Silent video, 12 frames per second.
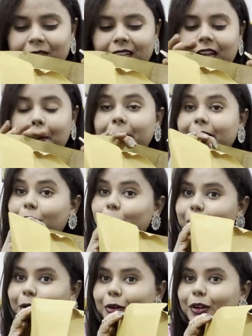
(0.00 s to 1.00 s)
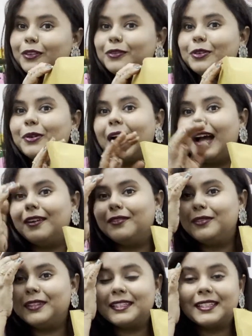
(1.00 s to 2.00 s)
Comment down below if you have
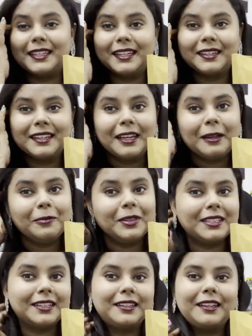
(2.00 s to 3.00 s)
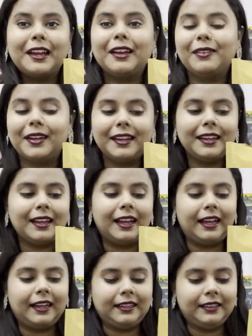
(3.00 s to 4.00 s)
visited Mr. DIY
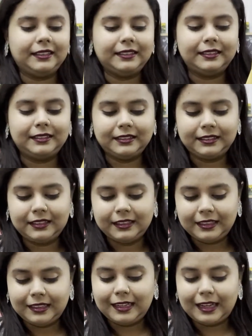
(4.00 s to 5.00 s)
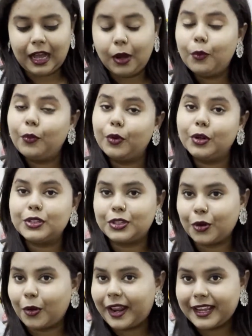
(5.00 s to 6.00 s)
and how was
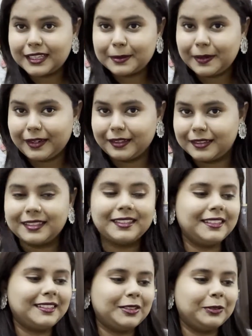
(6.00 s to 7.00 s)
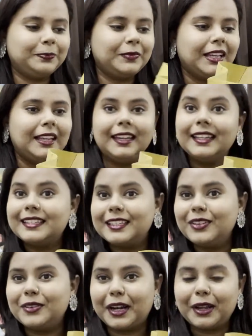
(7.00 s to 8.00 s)
your experience. Let's see
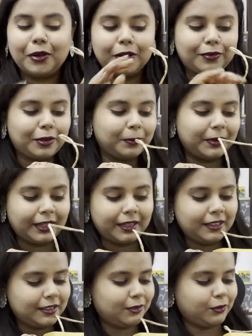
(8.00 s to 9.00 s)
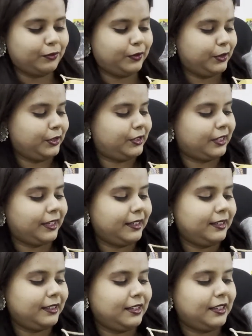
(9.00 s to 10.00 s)
what I got from there. So first thing
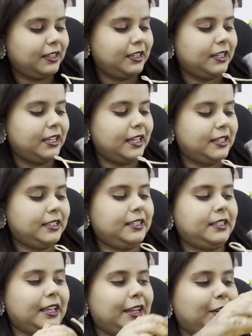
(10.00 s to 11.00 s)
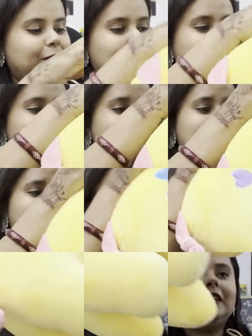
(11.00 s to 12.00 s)
is I got
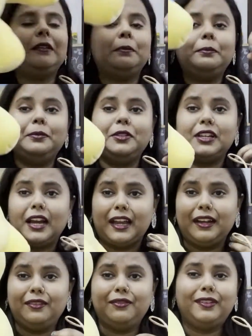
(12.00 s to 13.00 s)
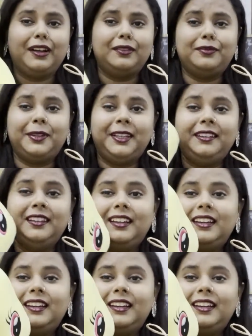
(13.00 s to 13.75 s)
this giant fluffy